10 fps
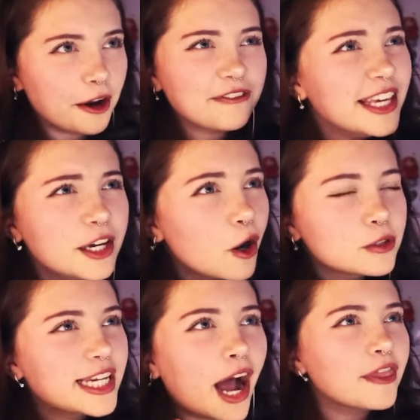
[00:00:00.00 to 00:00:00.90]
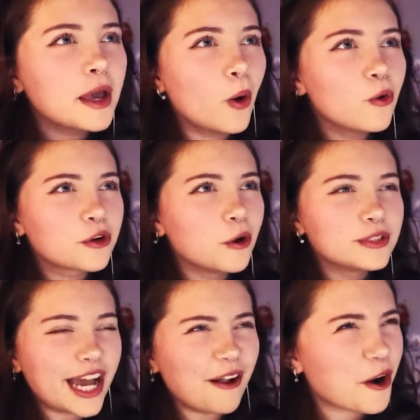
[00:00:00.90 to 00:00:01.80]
If he goes down, they both go down.